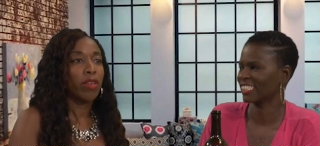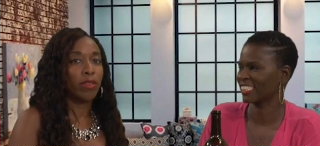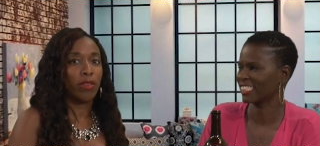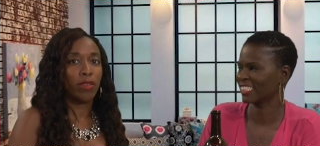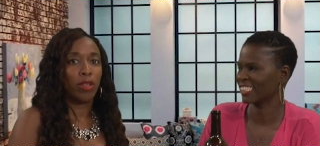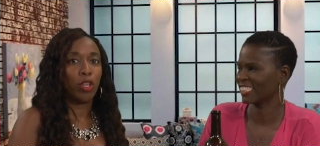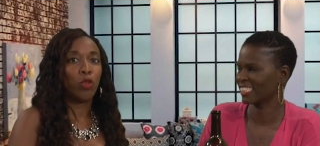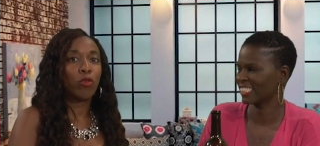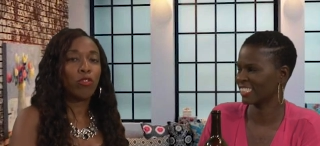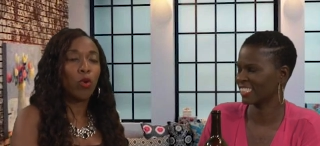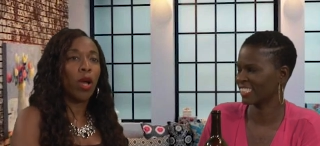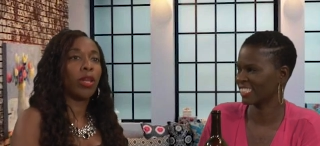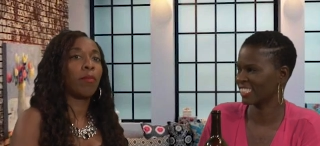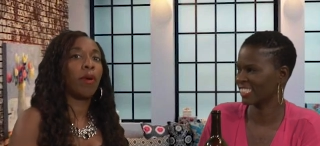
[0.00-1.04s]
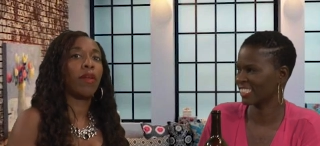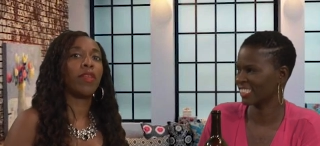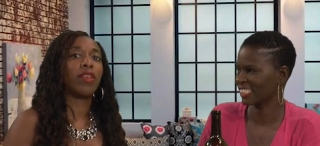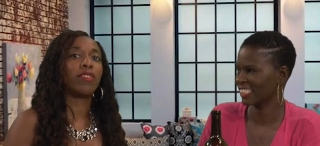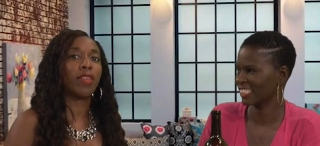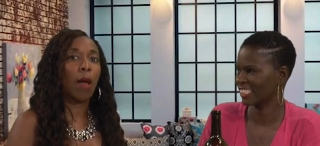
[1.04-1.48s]
Speaker 1: is, listen, you're talking about the
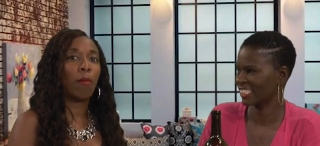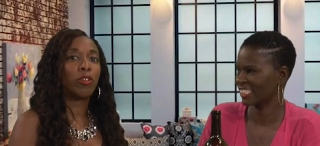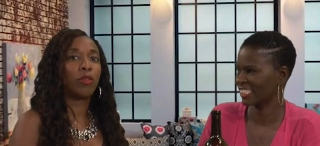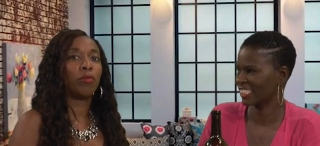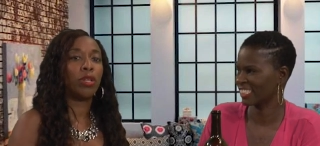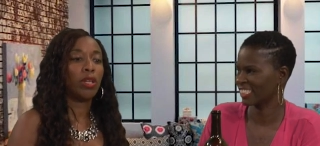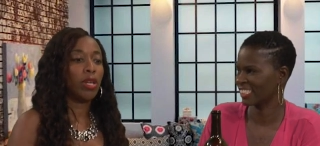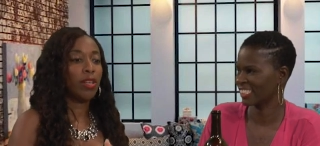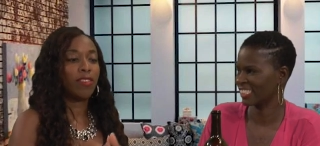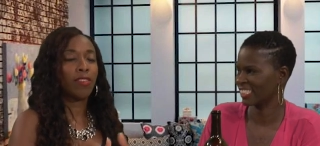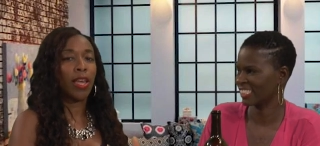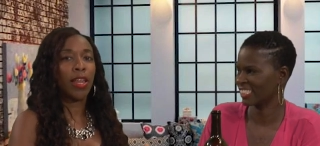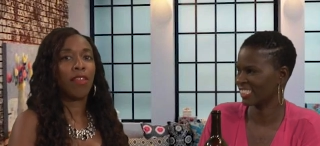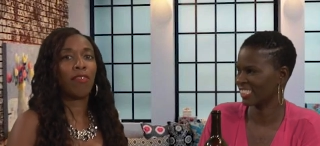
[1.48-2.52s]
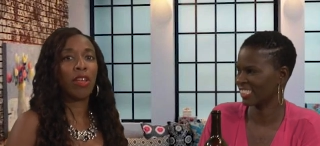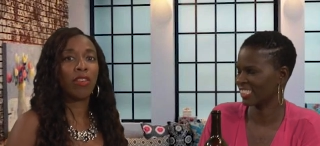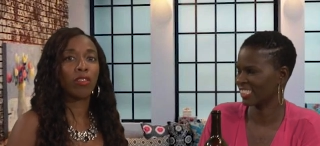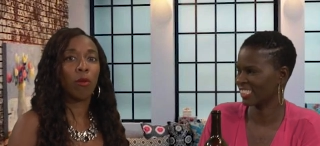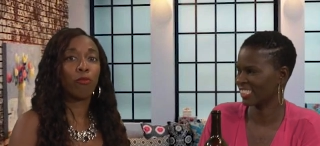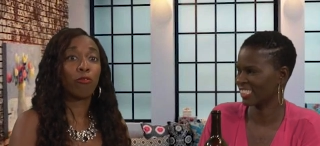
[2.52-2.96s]
establishment setting things
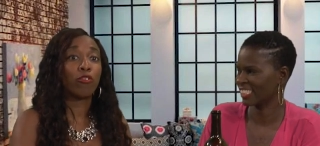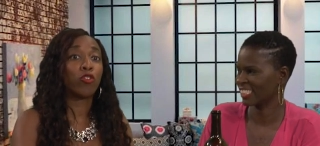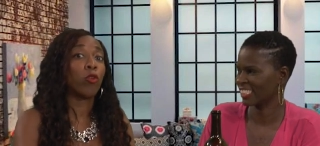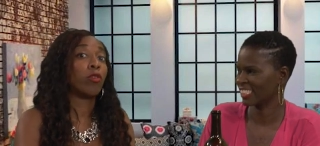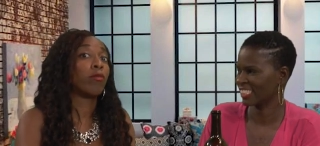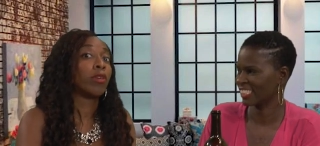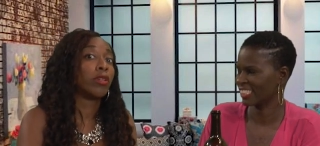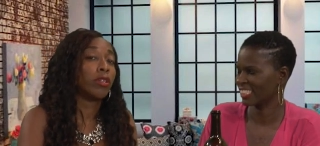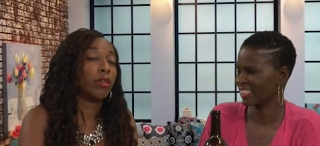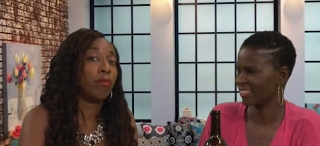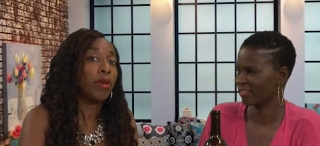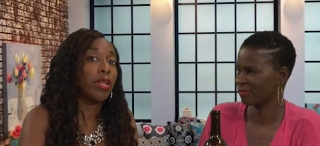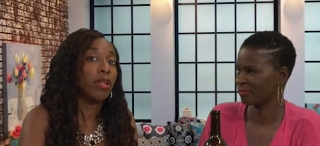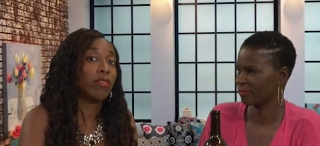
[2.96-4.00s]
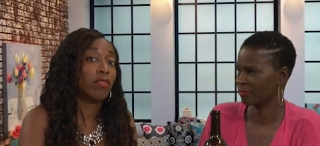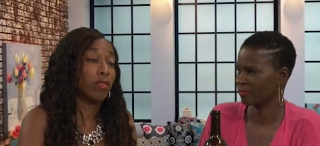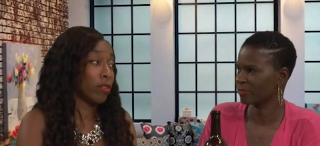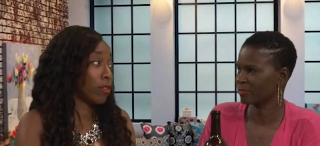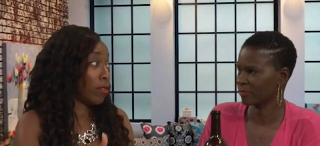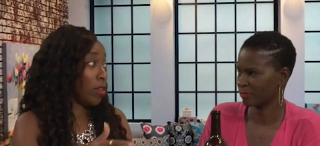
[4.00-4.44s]
up for certain comedians to
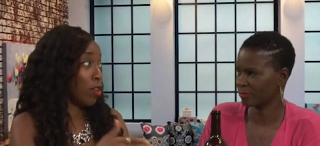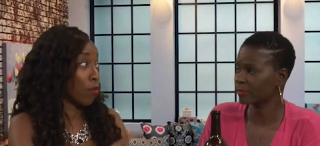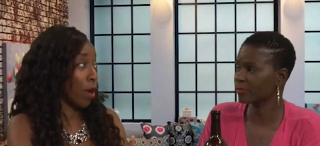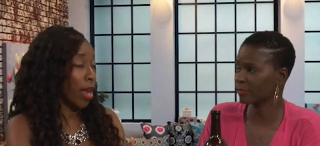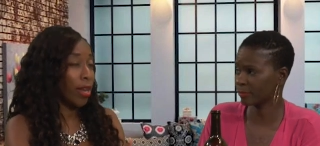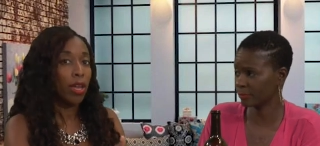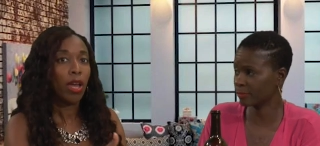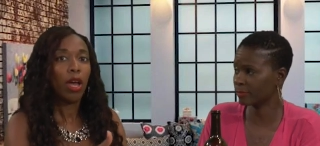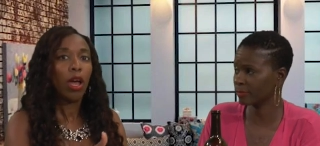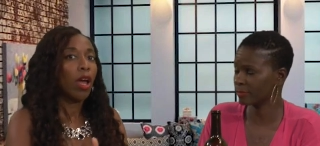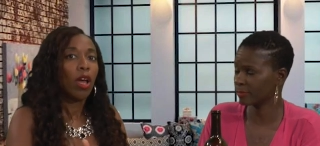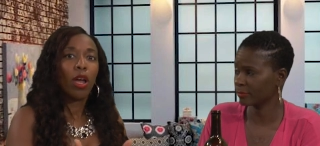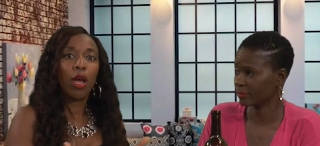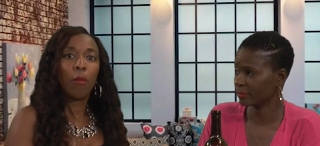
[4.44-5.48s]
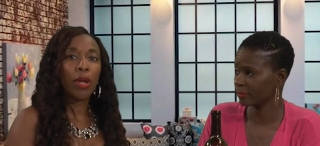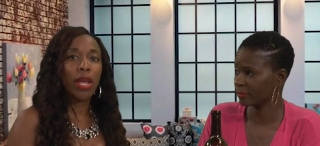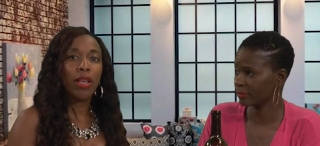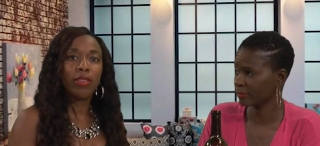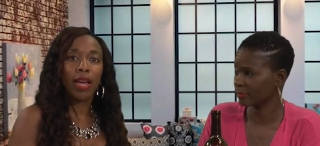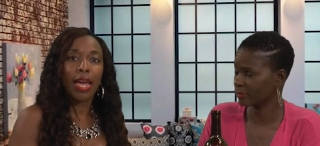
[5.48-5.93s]
succeed, right? Mm -mm. But
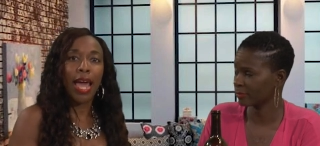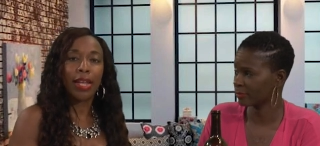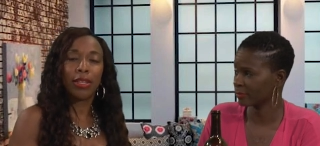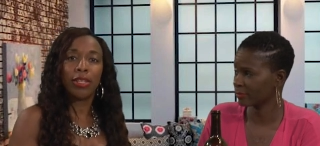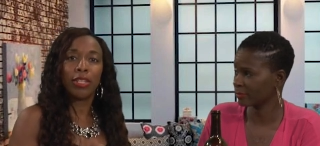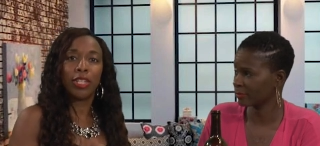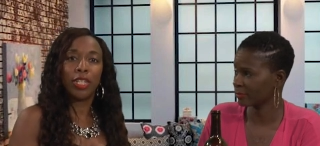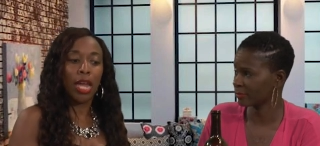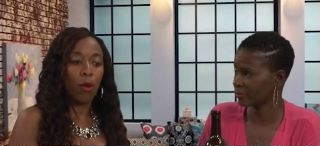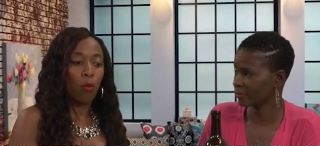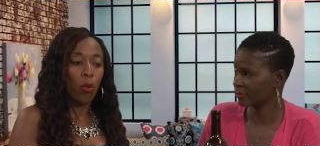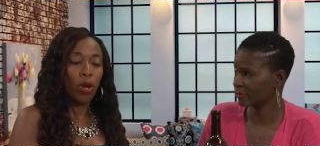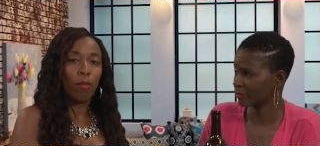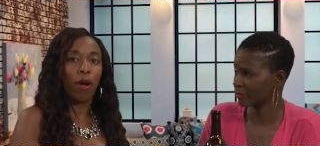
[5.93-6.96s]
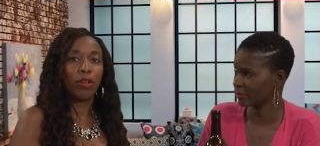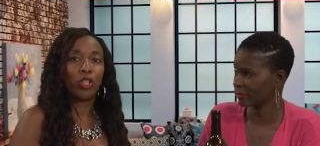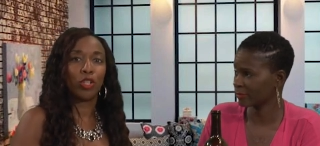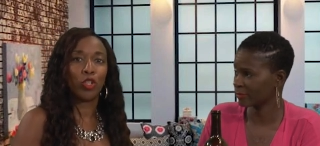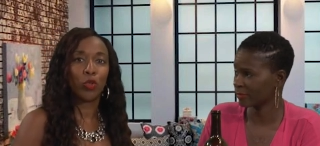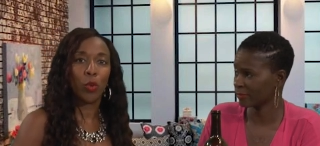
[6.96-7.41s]
he's like, at the end of the day, what about
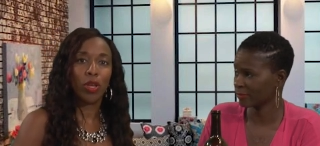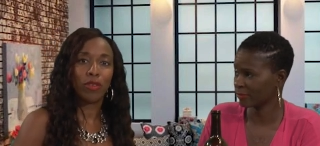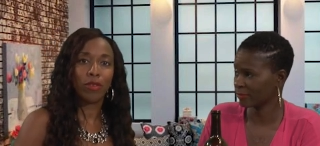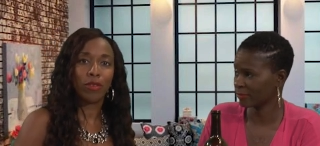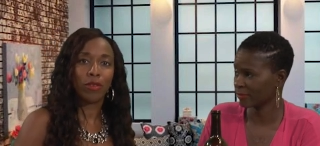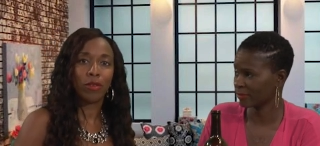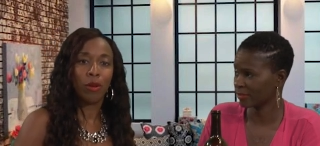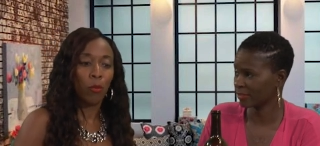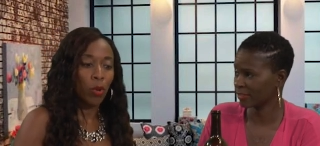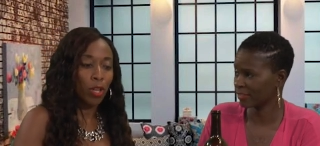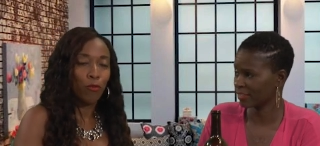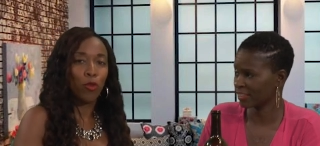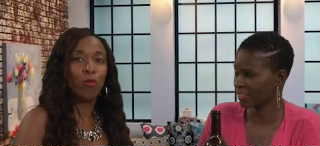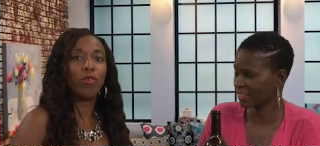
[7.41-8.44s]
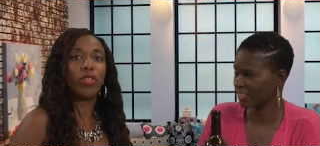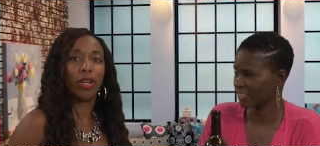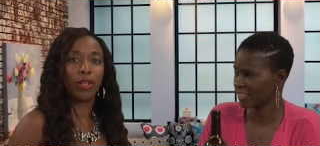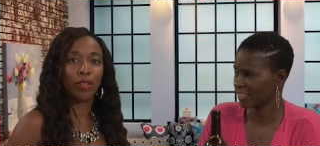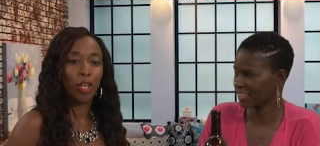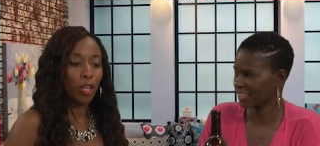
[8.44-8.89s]
your choices? What have you
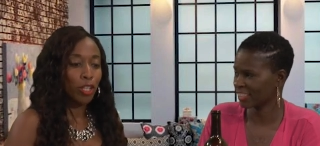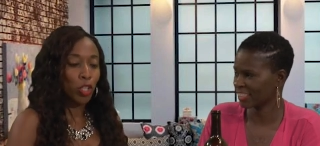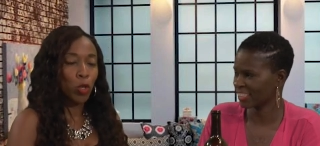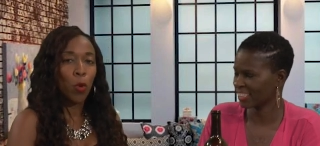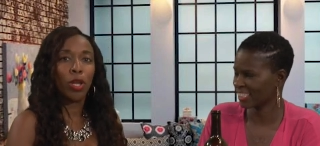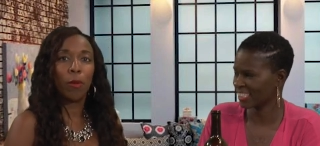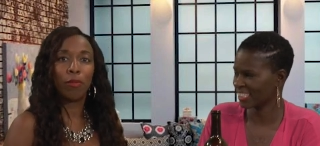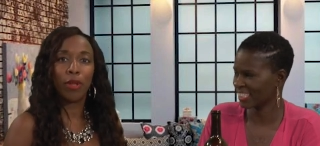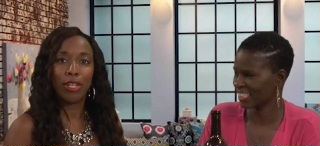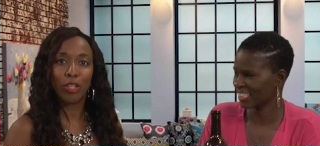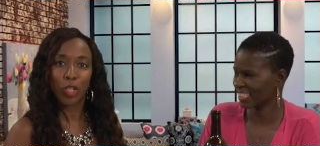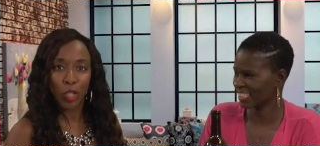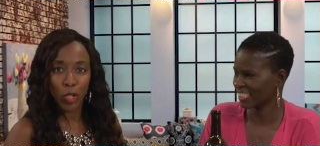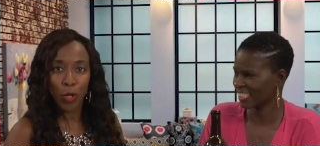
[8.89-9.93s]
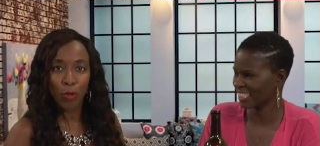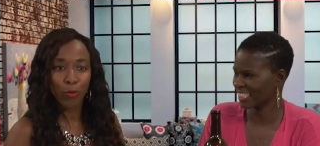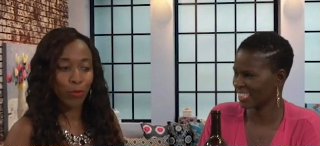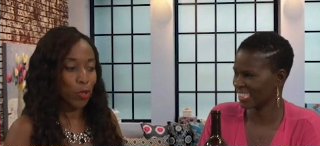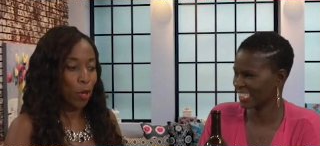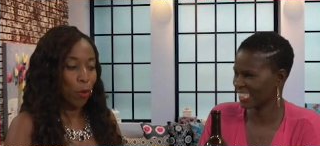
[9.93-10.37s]
done? showing up late to
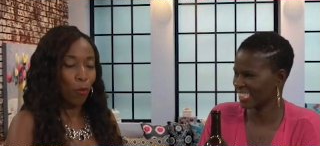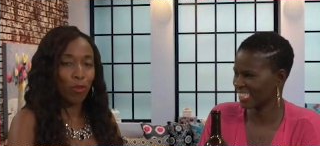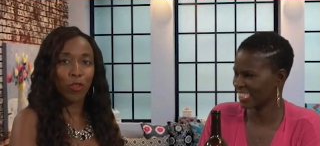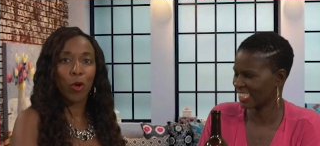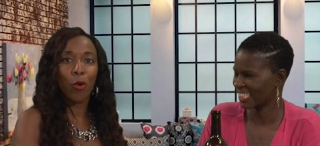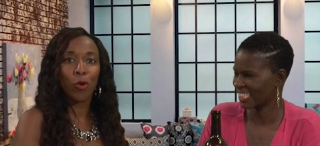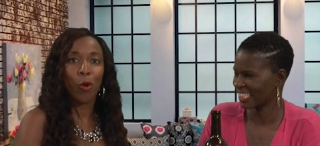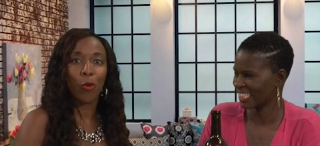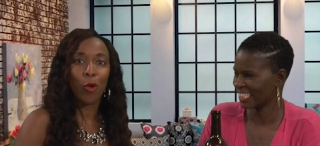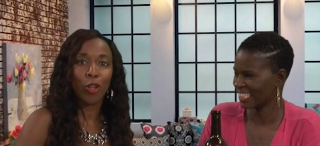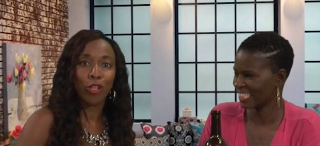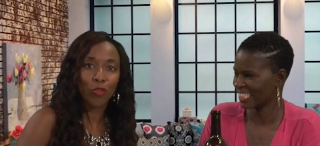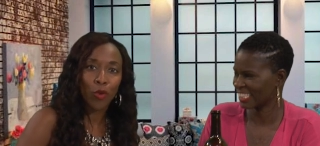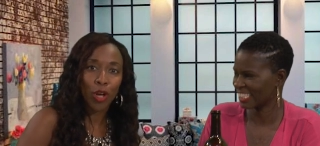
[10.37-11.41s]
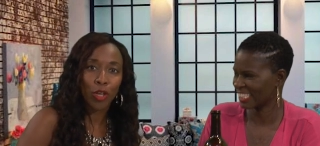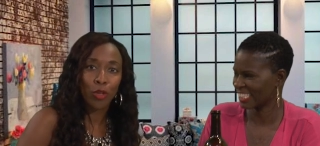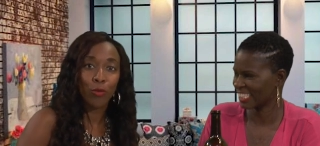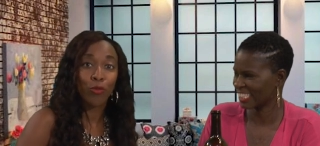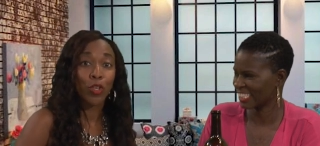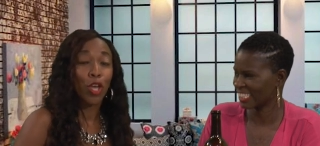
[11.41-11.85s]
shows, what's going on with all the drug
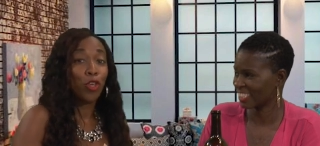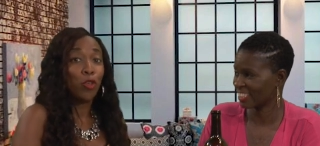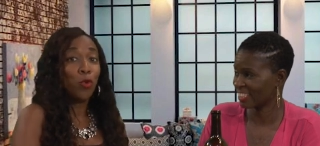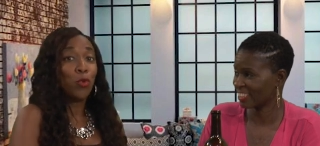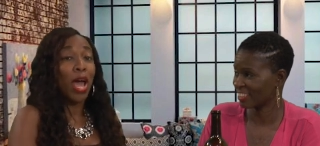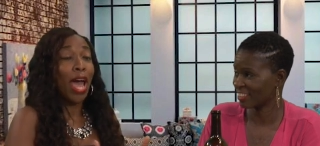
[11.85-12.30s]
use. You